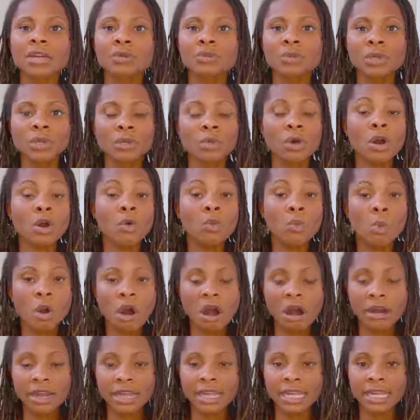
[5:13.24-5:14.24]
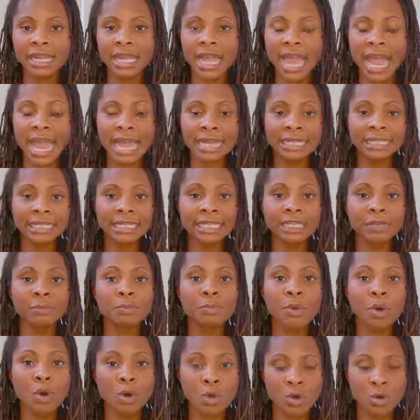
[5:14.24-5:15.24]
we were walking and he
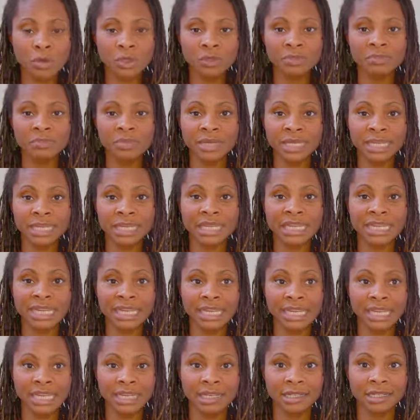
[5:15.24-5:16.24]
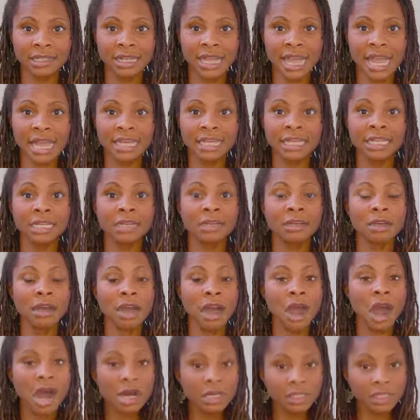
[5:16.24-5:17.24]
pulled me in and he
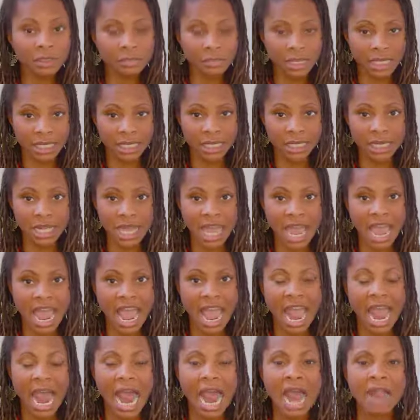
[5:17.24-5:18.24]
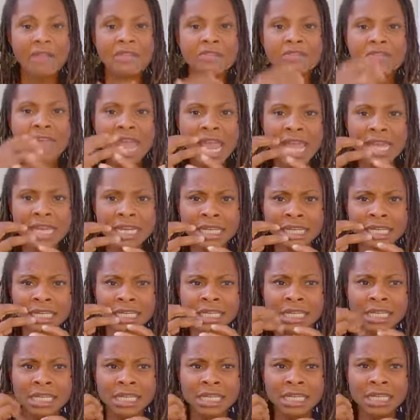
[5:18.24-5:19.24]
hugged me, and then
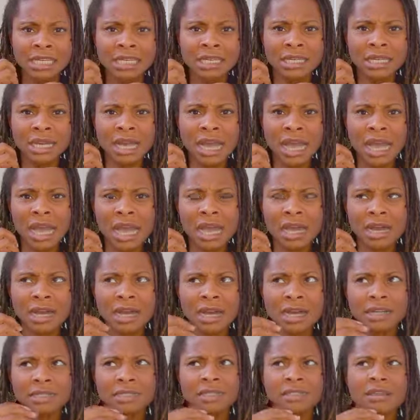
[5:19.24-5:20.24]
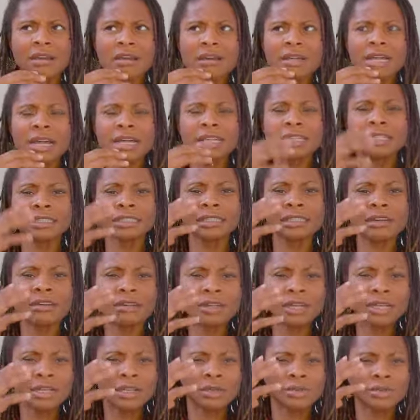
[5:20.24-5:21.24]
I
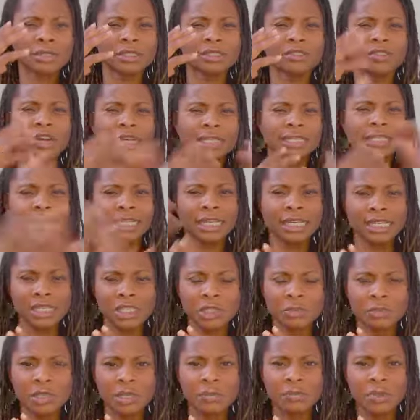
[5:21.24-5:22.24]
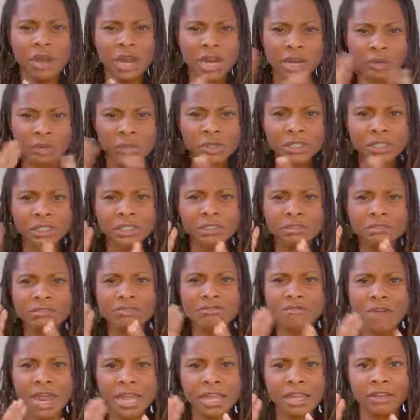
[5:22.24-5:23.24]
saw that he was trying to kiss me, but I wasn't
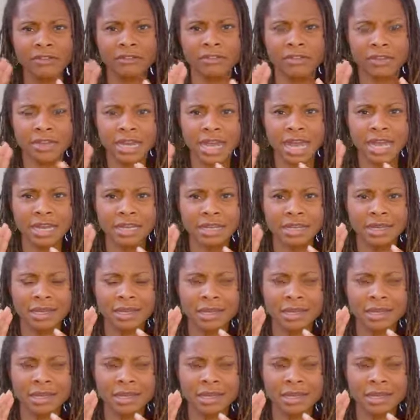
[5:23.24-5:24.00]
ready for that